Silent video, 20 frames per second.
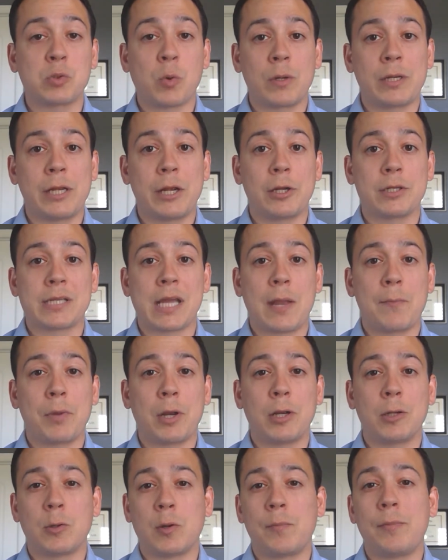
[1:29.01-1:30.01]
20-year time
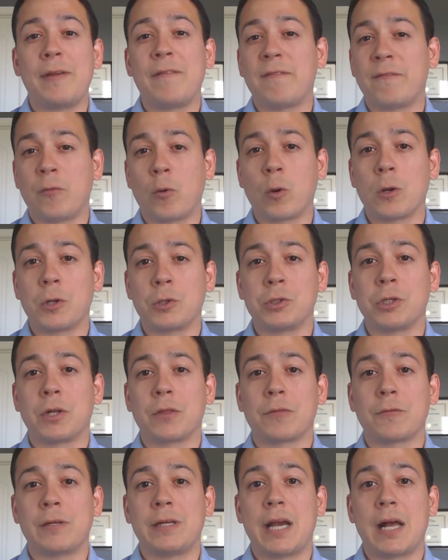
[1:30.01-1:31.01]
period would be
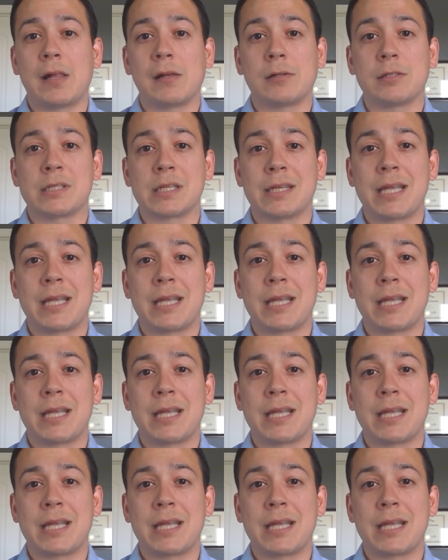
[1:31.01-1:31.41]
$403,